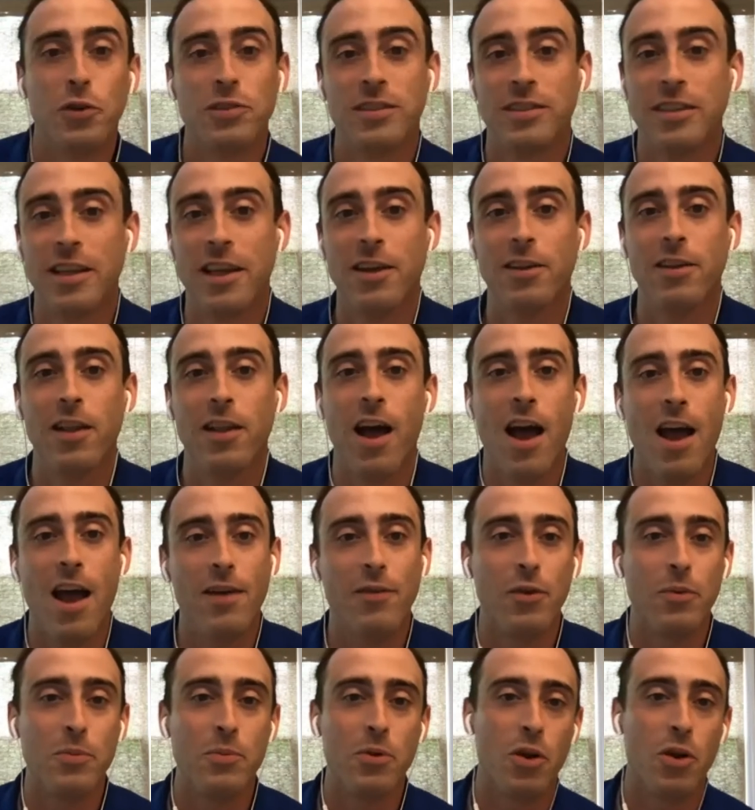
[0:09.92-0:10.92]
Sail
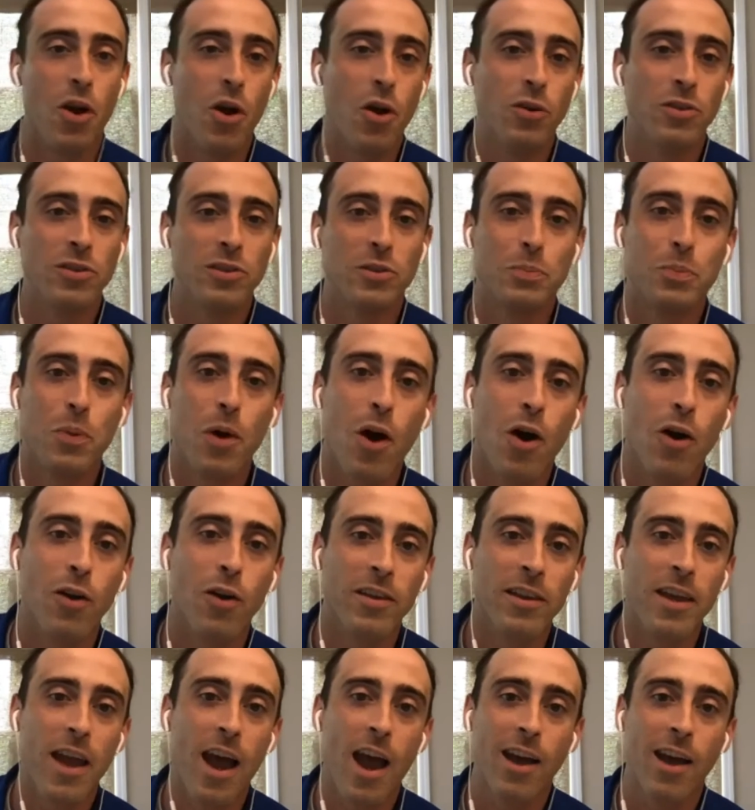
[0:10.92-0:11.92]
Live. I'm your host, Paul
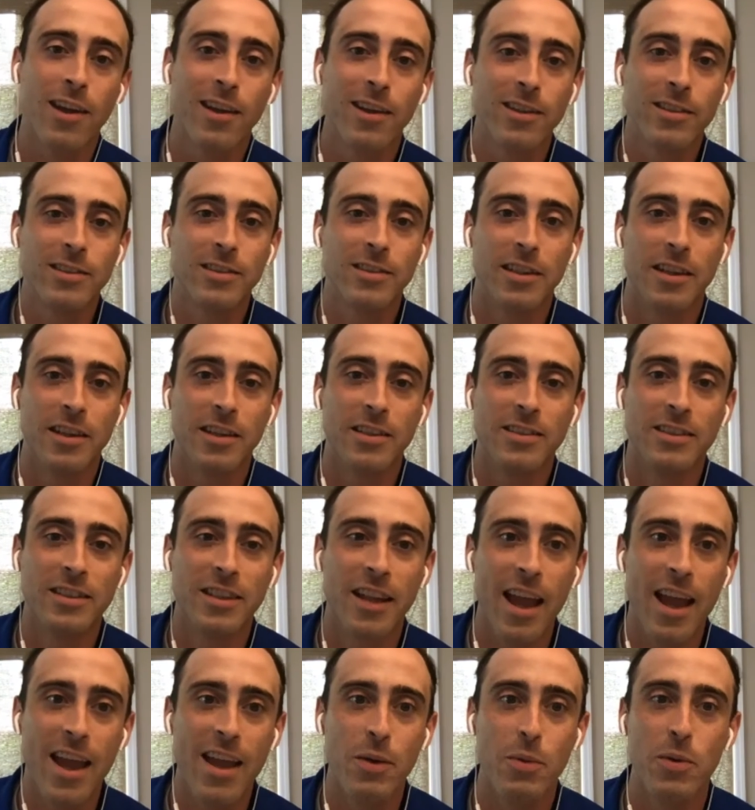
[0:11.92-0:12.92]
Liacos, and
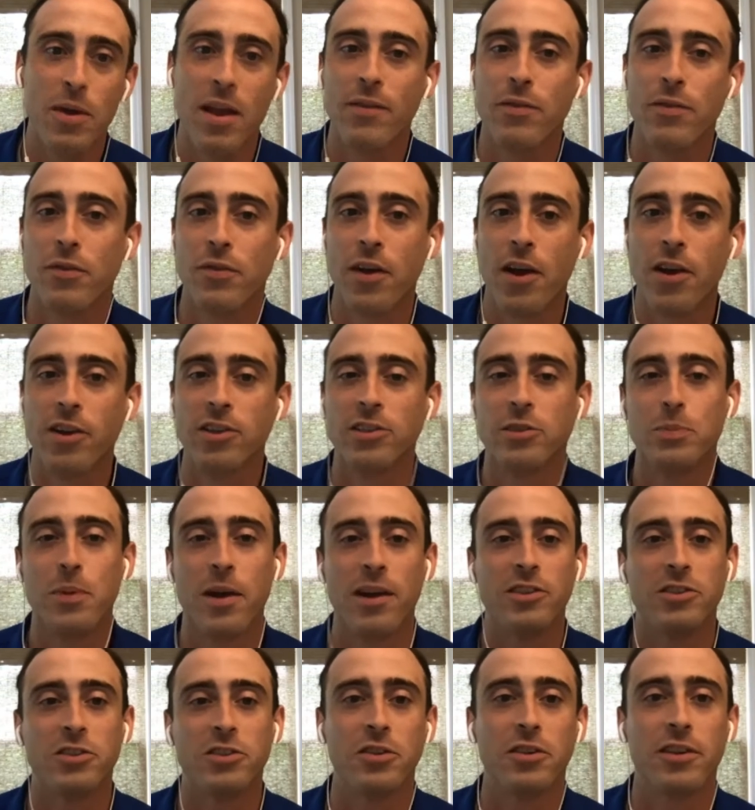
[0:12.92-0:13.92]
today we have a very
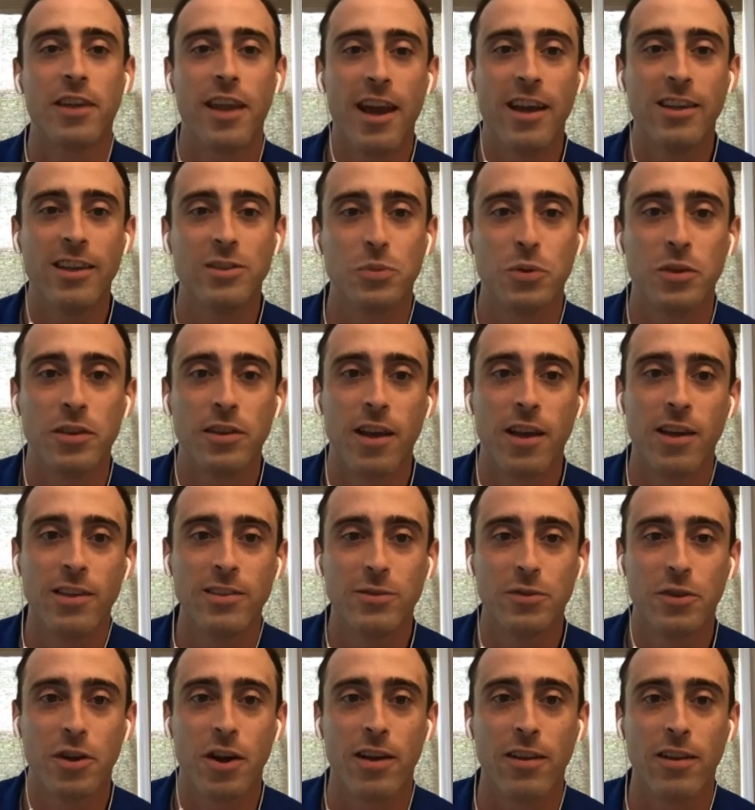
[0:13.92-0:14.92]
special guest with
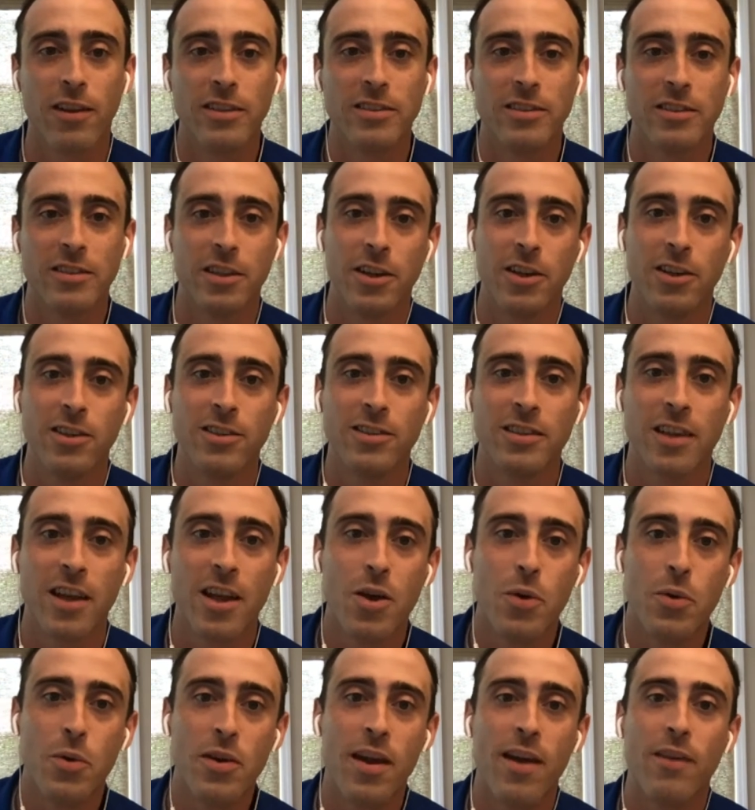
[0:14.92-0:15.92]
us for our listeners.
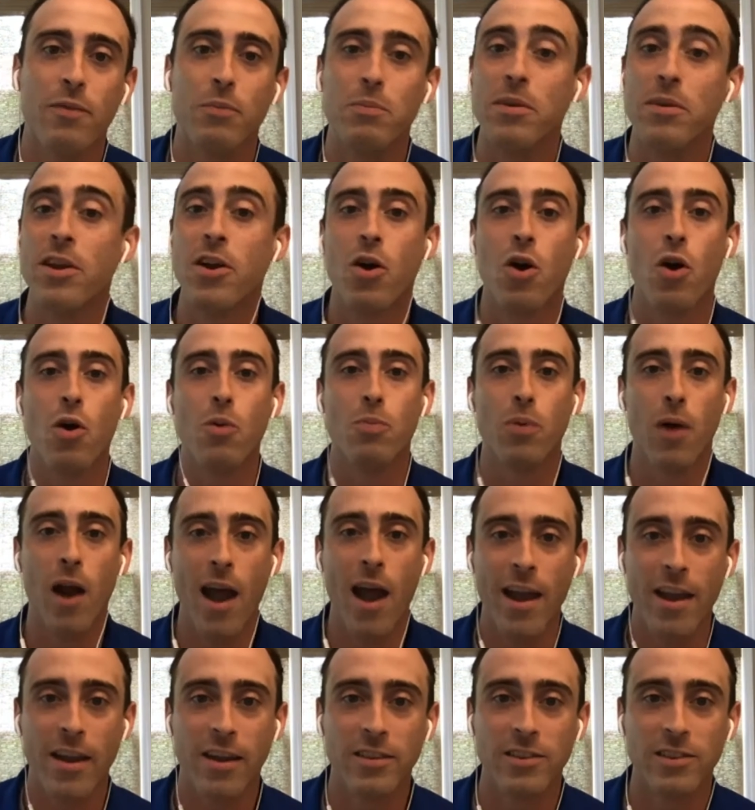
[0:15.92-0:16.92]
We have Mia
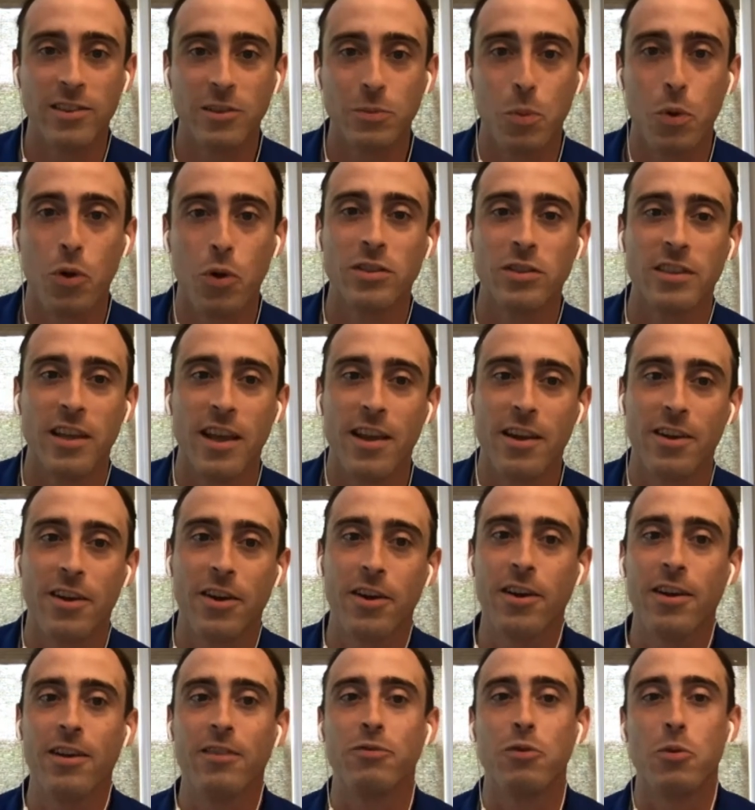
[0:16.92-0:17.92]
O'Brien, sports
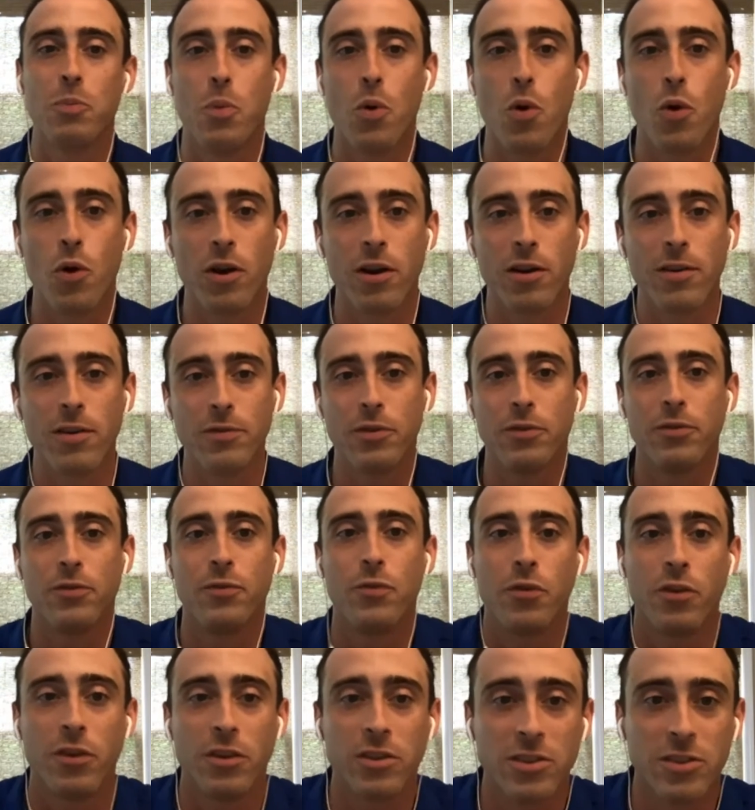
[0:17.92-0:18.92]
anchor and reporter for
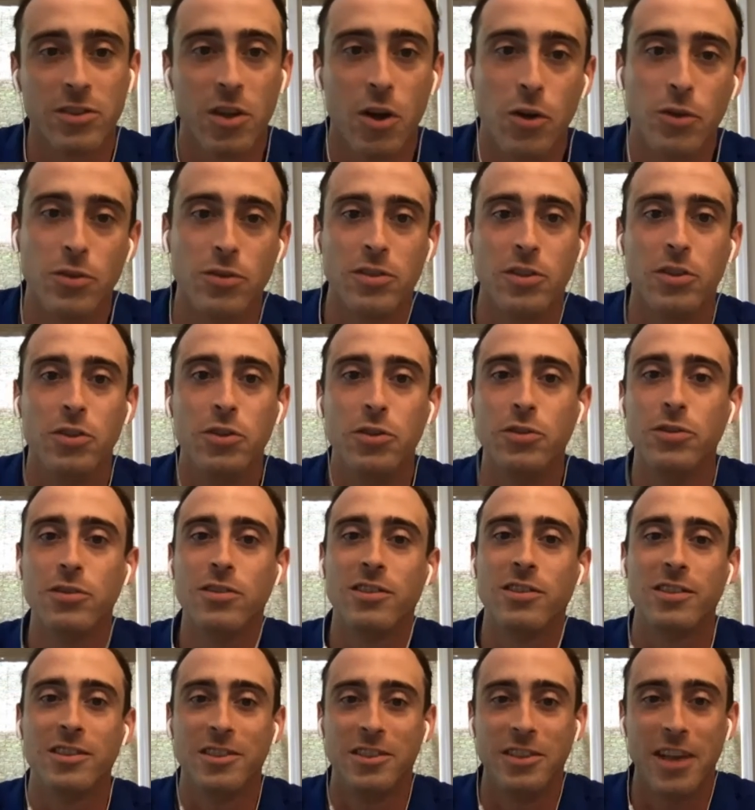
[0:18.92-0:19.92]
First Coast
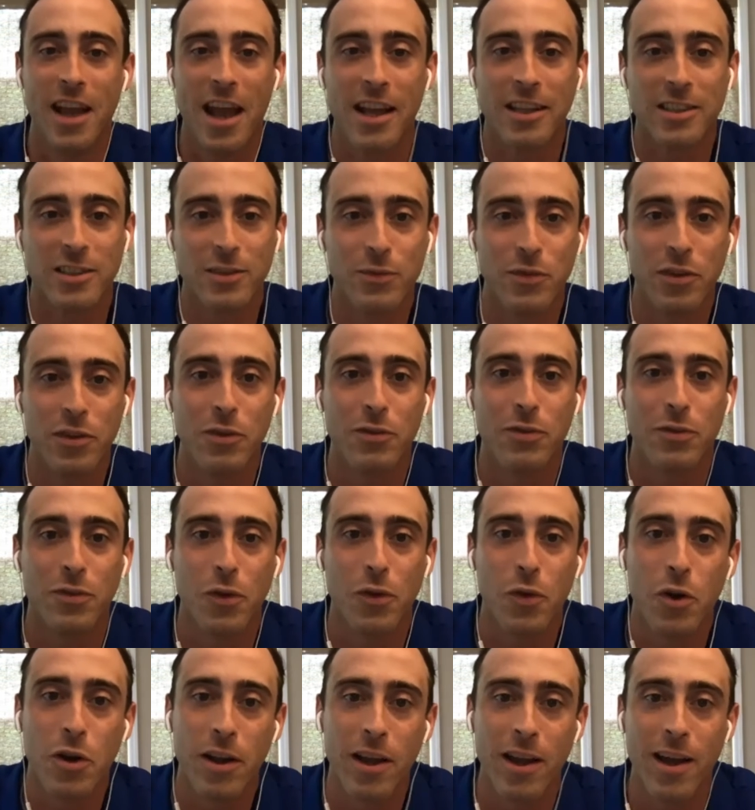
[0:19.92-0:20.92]
News in Jacksonville,
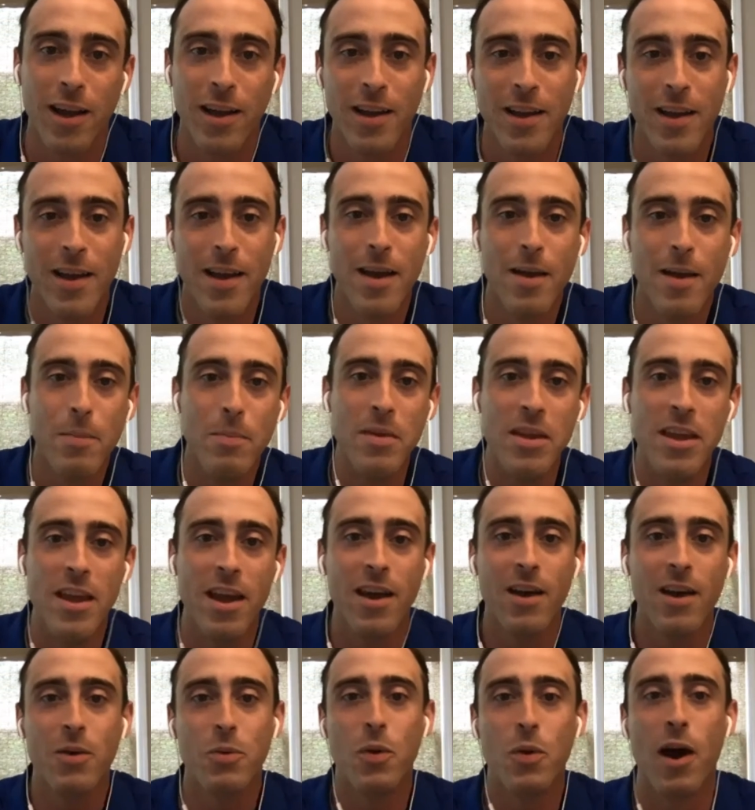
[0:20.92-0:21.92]
Florida.
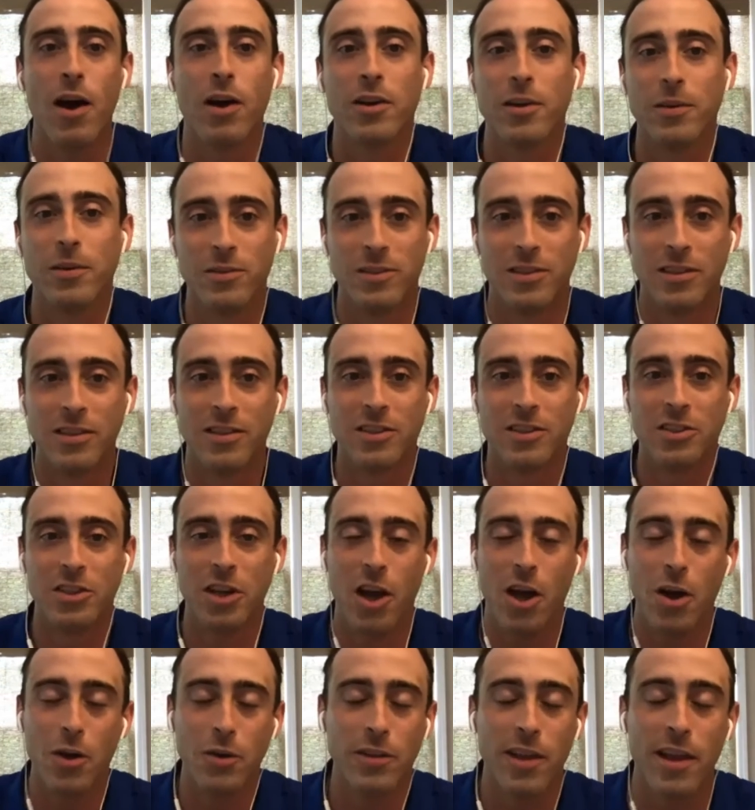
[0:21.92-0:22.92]
Mia, welcome to the
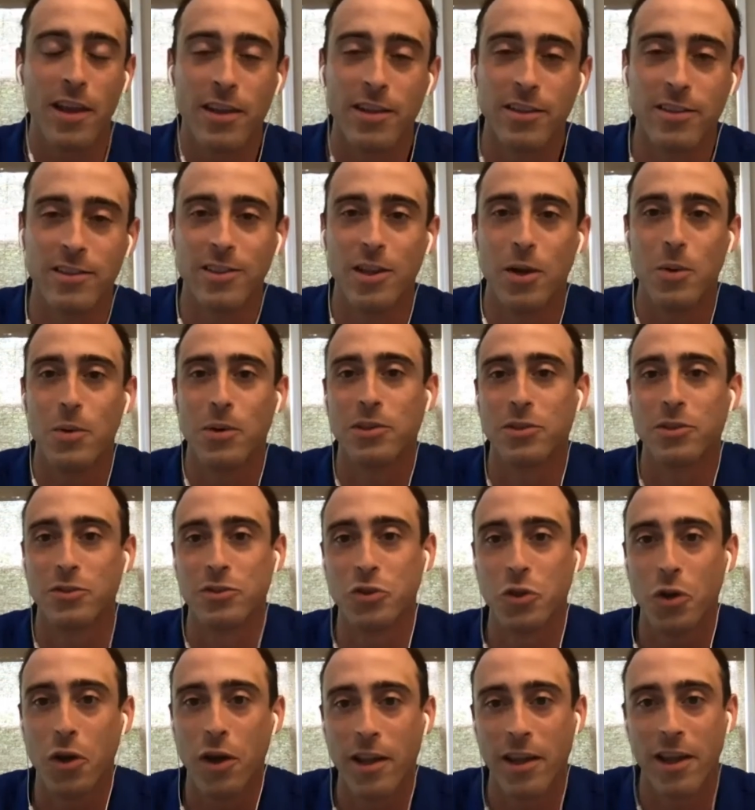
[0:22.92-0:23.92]
show. Thank you so much for
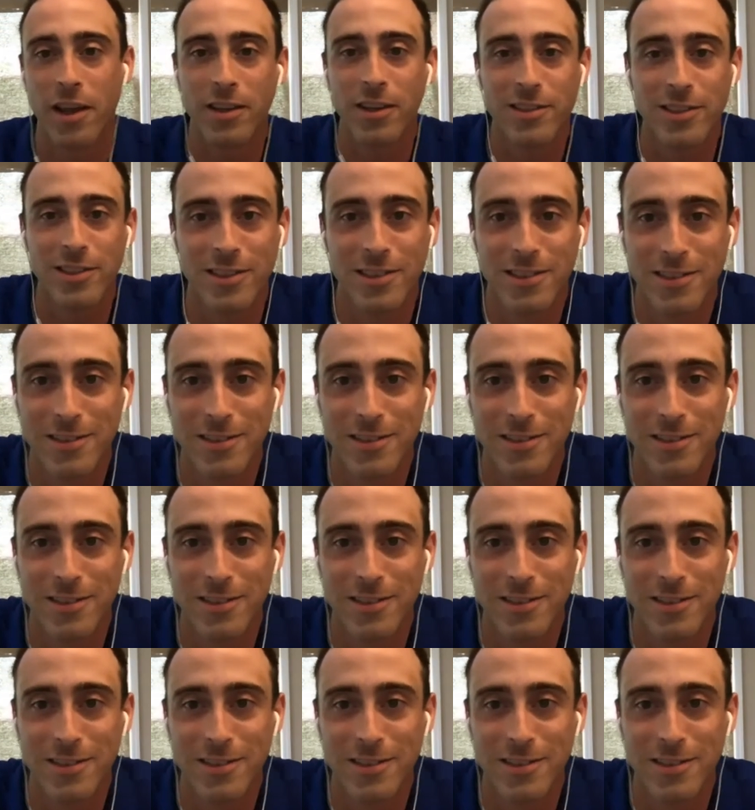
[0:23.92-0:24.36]
joining us.